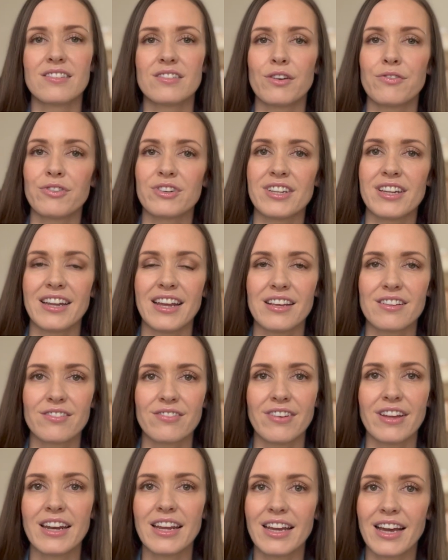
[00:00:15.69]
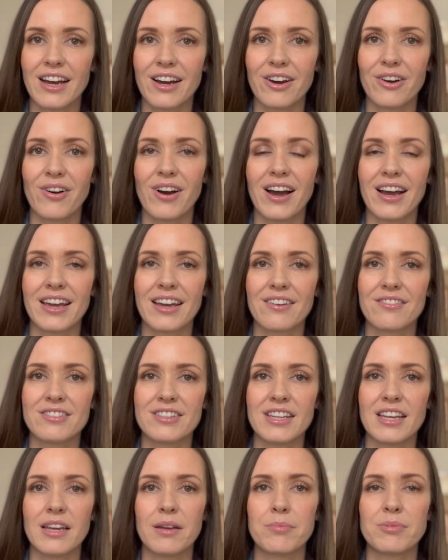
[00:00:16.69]
So for today's video, I have
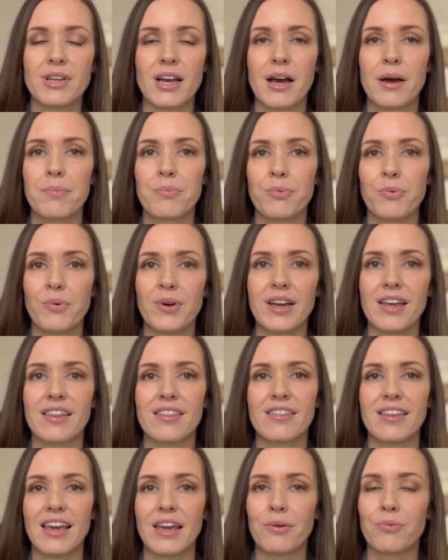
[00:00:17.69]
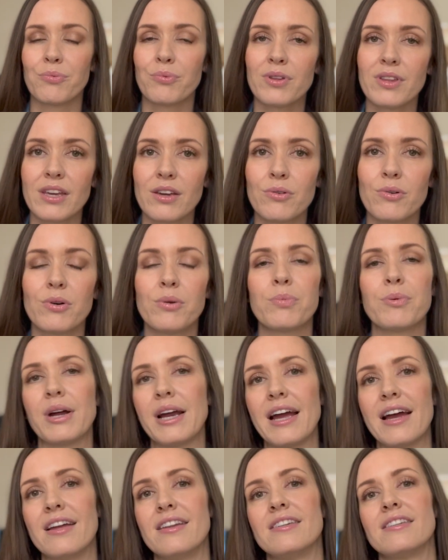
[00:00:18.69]
teamed up with a really cool
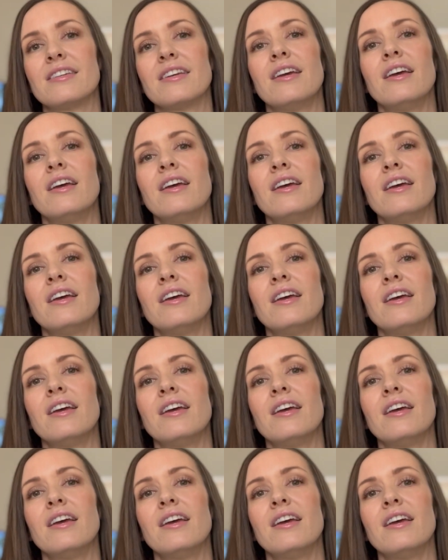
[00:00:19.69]
brand,